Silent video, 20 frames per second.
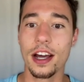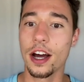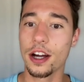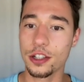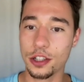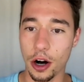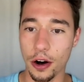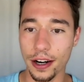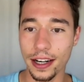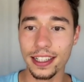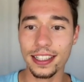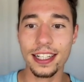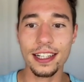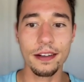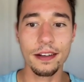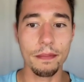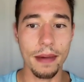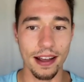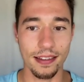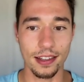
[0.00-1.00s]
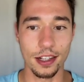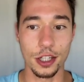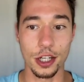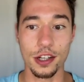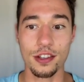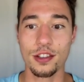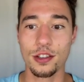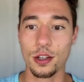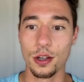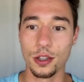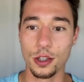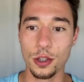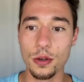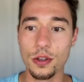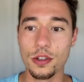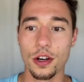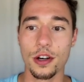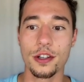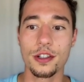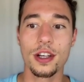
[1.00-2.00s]
targeted messages to
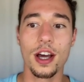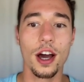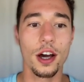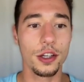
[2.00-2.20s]
users